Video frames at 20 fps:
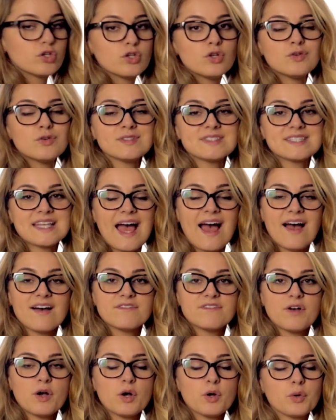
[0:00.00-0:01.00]
Nous
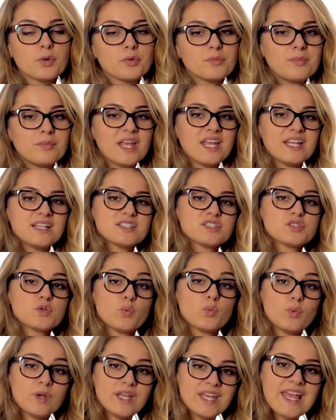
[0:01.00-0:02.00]
avons
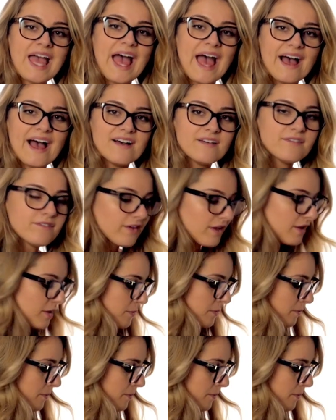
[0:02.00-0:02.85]
means we have.